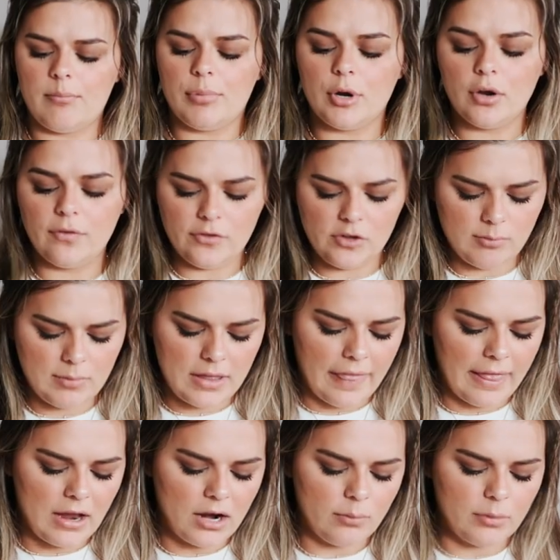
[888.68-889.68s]
perfume
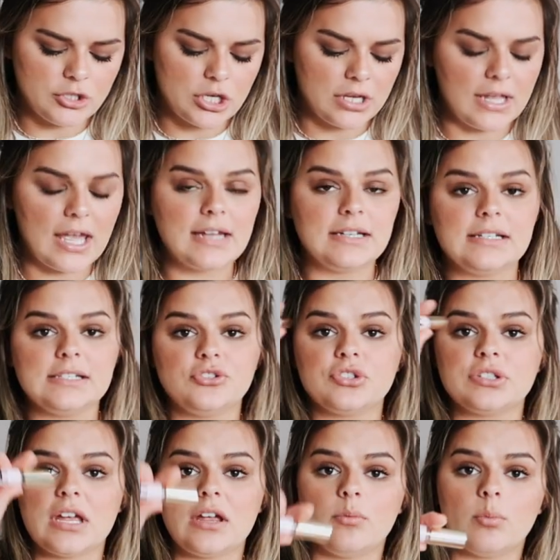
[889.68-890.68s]
in there, which again is
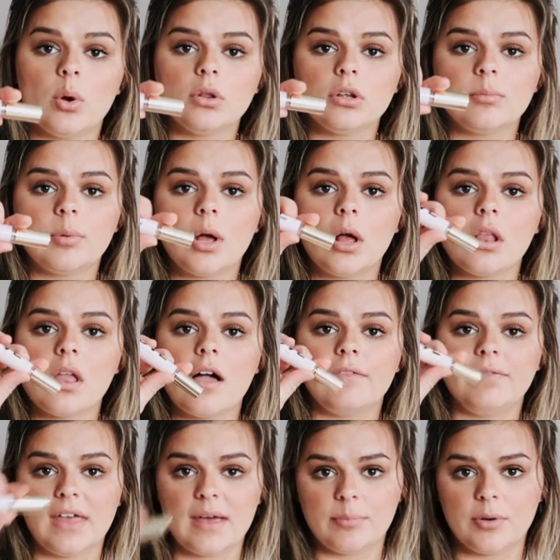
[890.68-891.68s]
just a rollerball
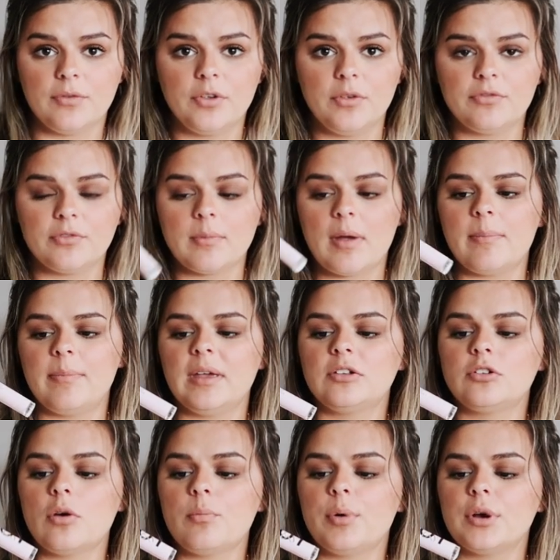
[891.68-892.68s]
of that perfume from my
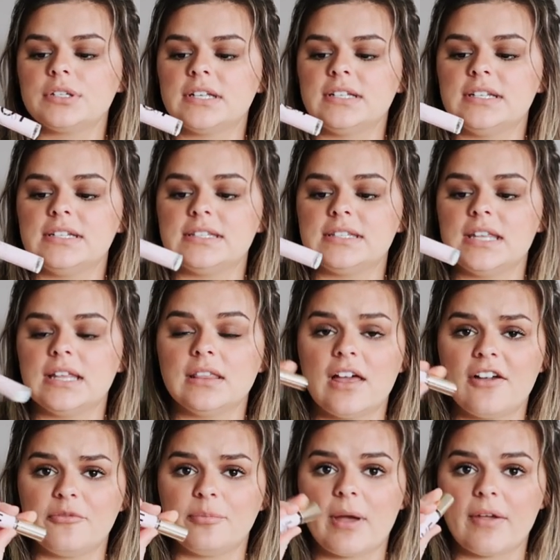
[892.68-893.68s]
big tote purse. It is the
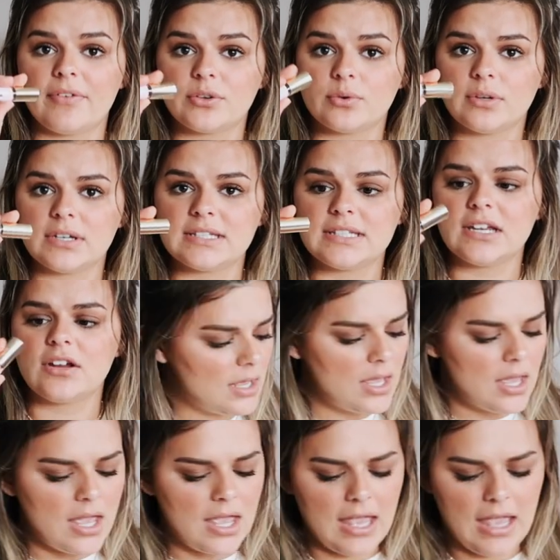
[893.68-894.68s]
Love by Victoria's Secret.
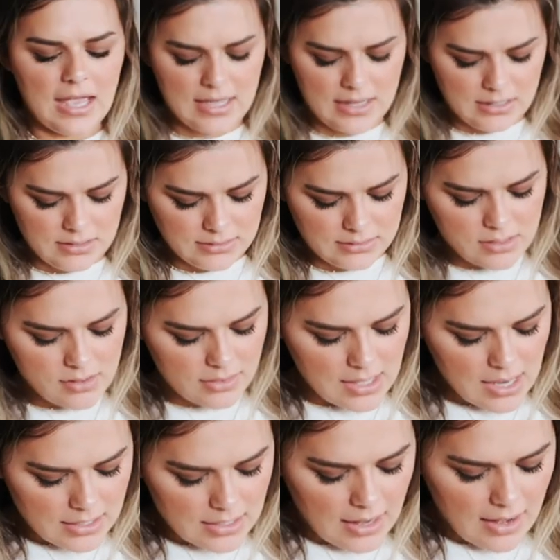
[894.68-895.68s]
And
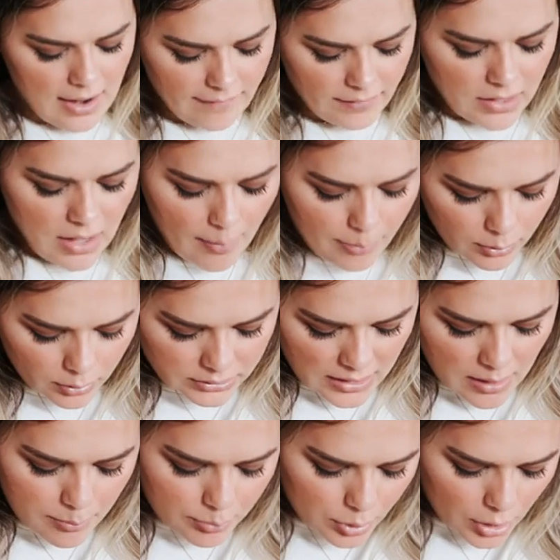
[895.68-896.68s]
then I have a couple
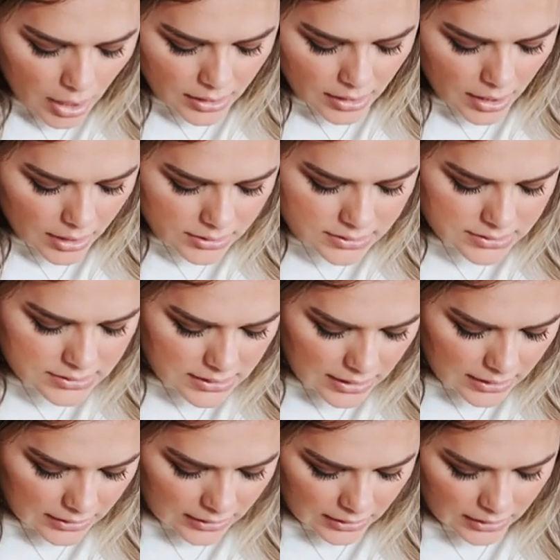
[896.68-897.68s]
lip products
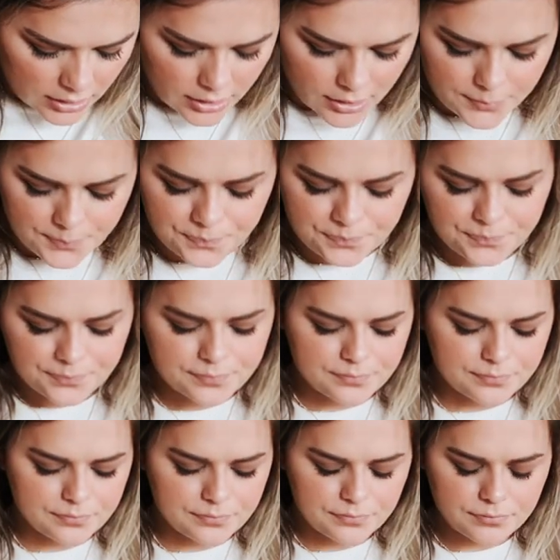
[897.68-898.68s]
in here.
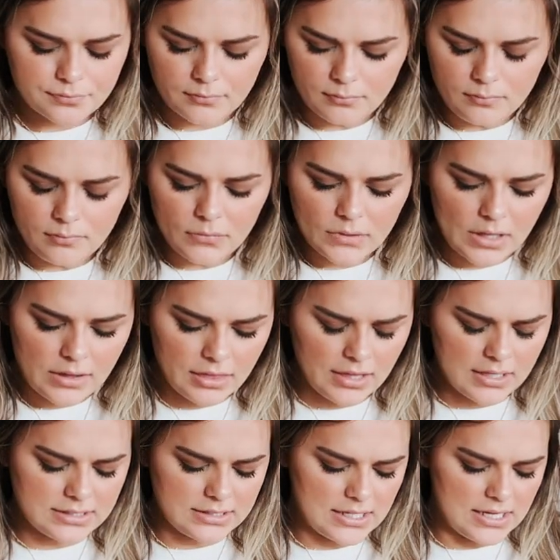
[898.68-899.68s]

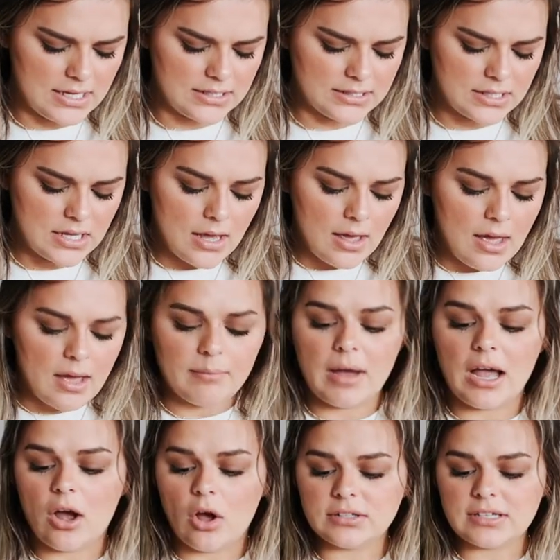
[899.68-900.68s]
This is
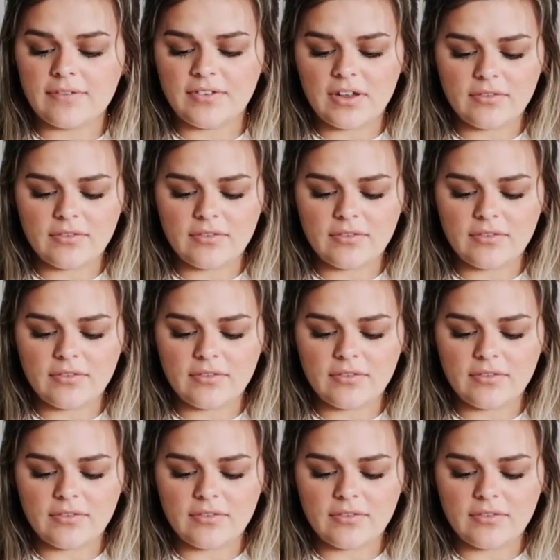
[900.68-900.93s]
my all-time